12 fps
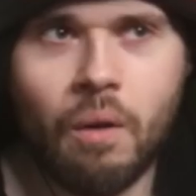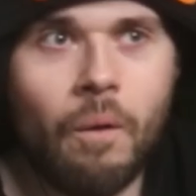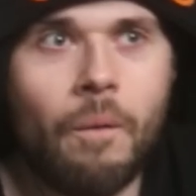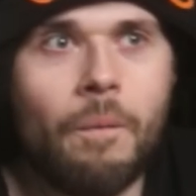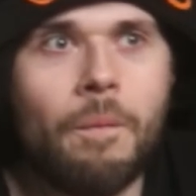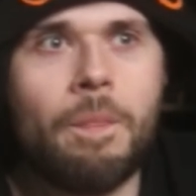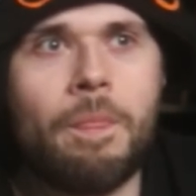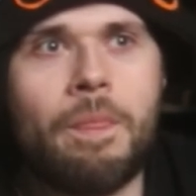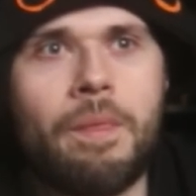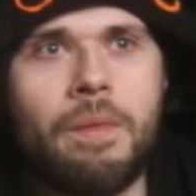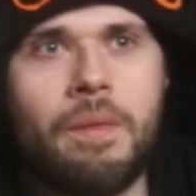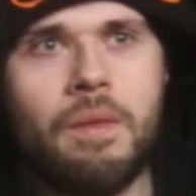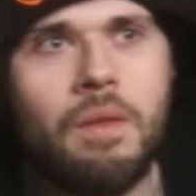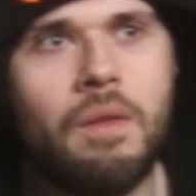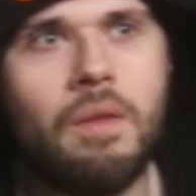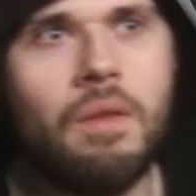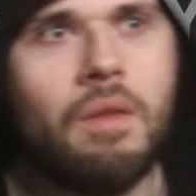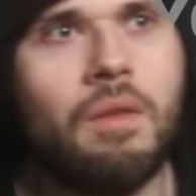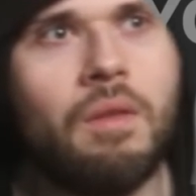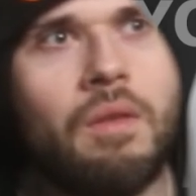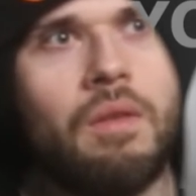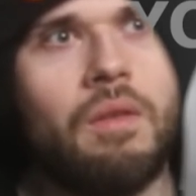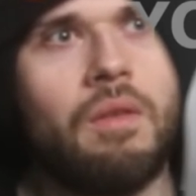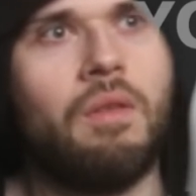
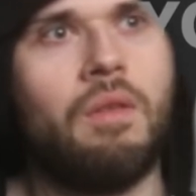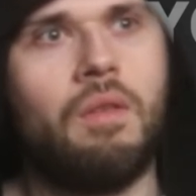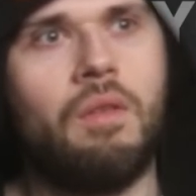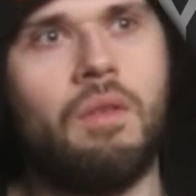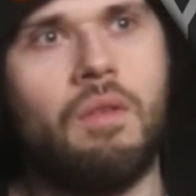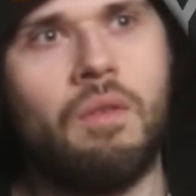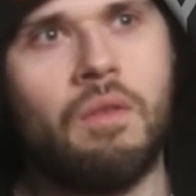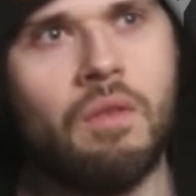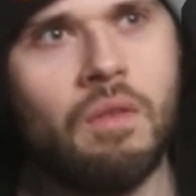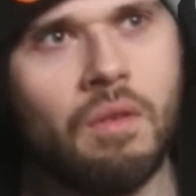(not speaking)